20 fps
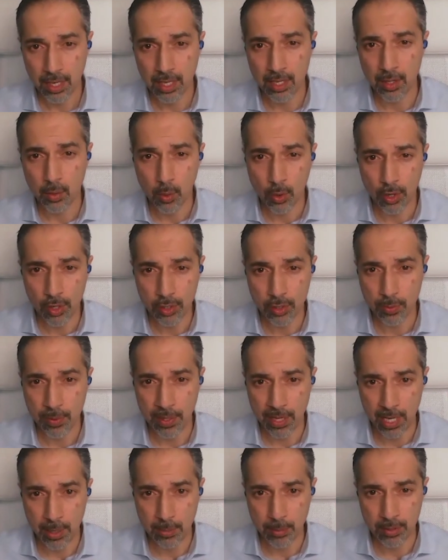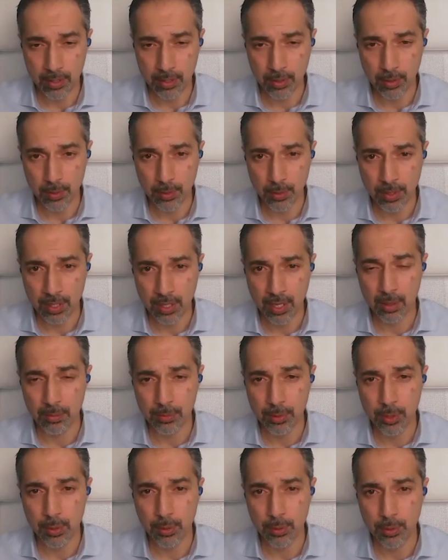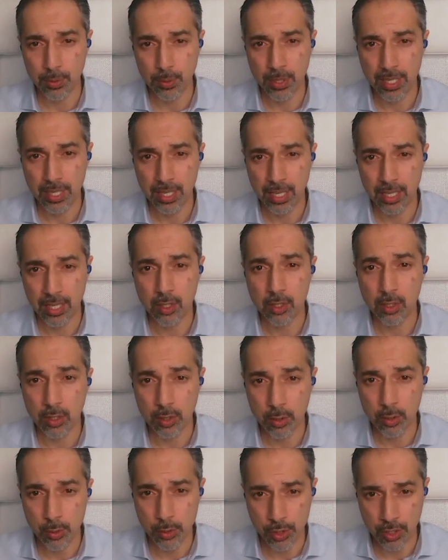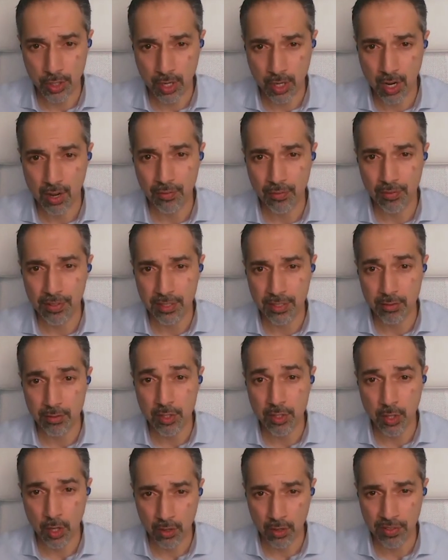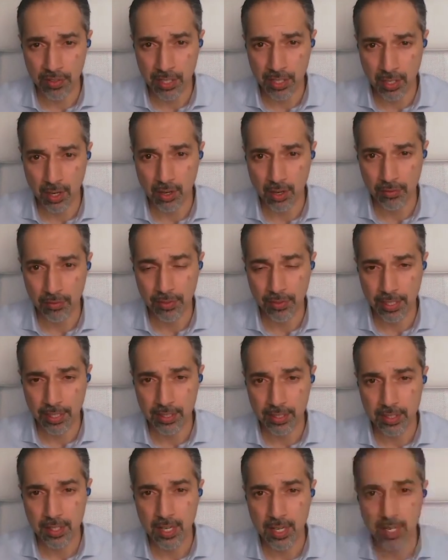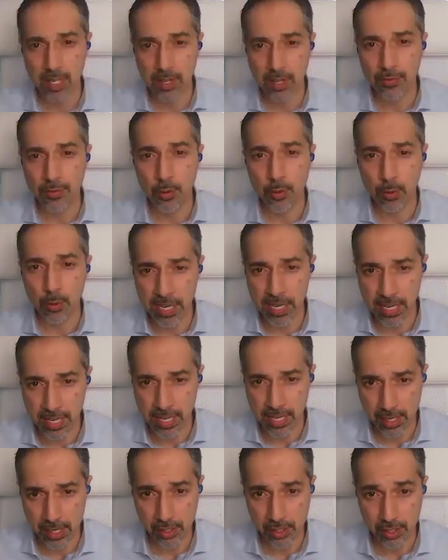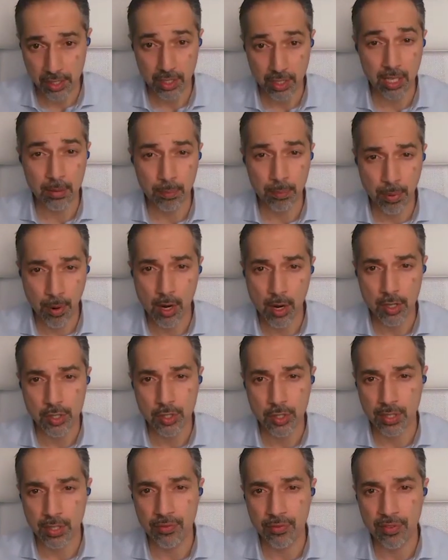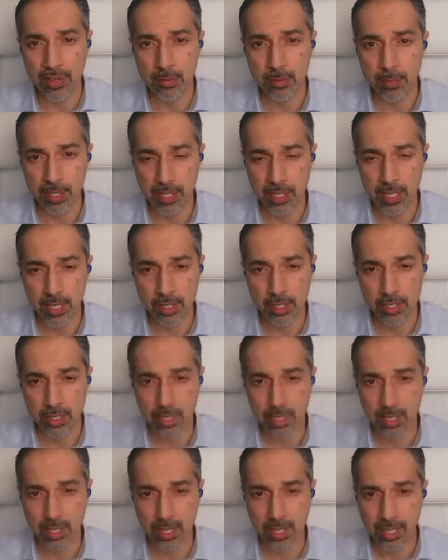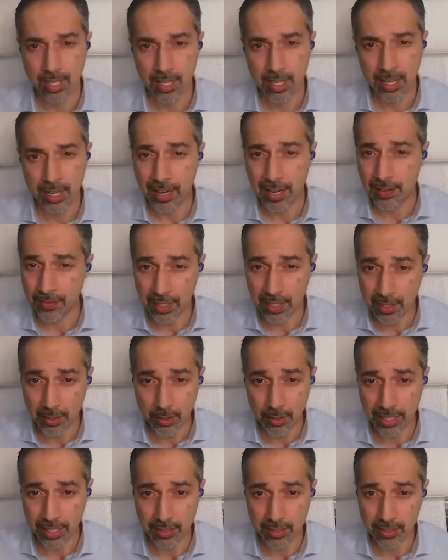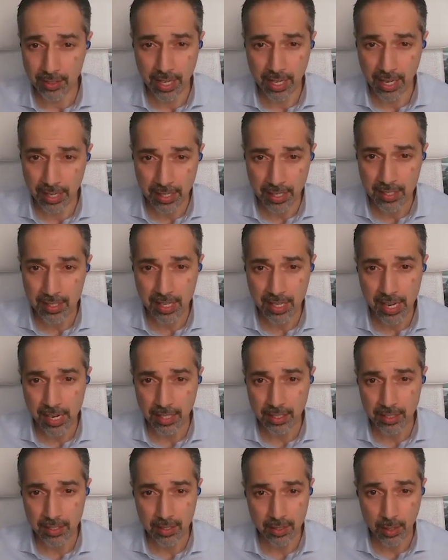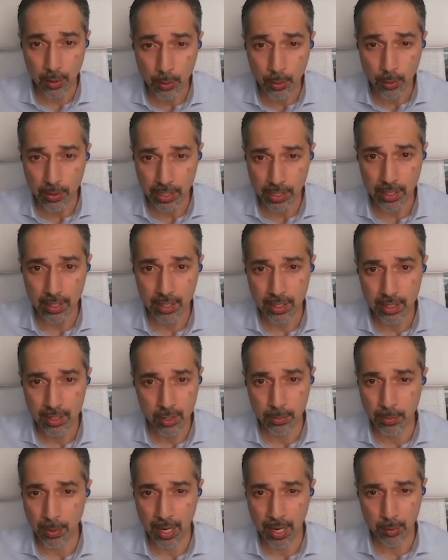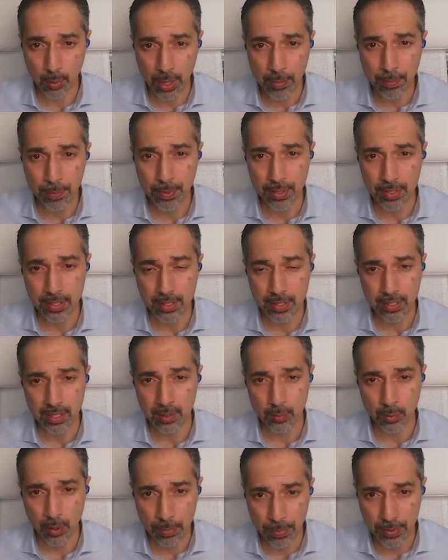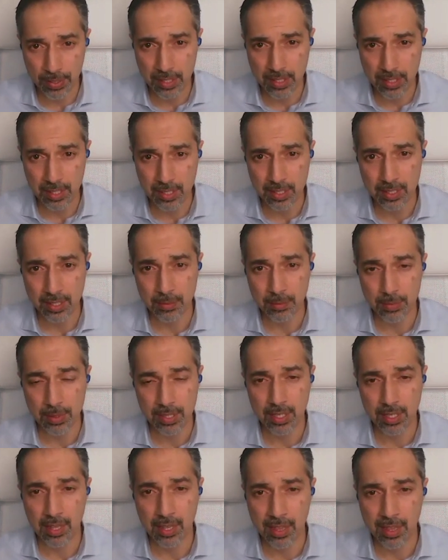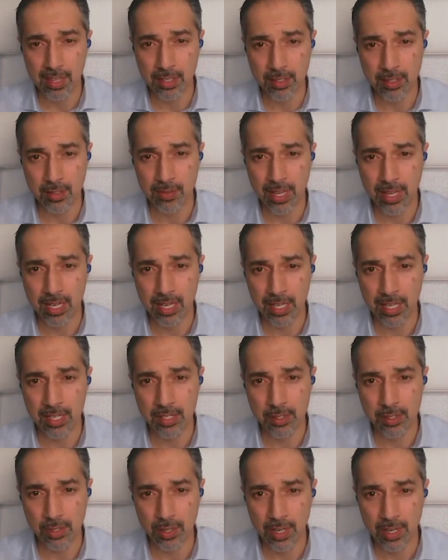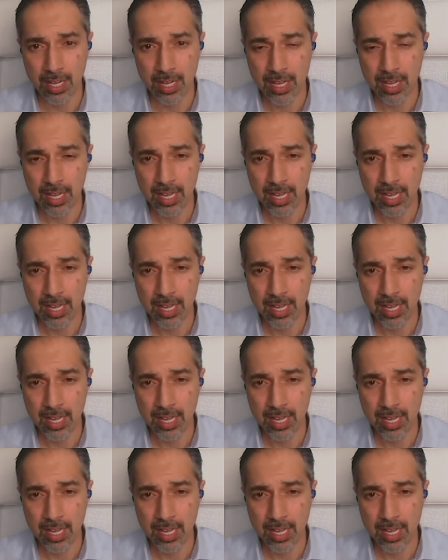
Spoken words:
in order to be able to come to a conclusion on conflicts, resolving conflicts for mediation, impartial and fair mediation. And they look at the United States solely to buy weapons and weapon systems and things of that nature.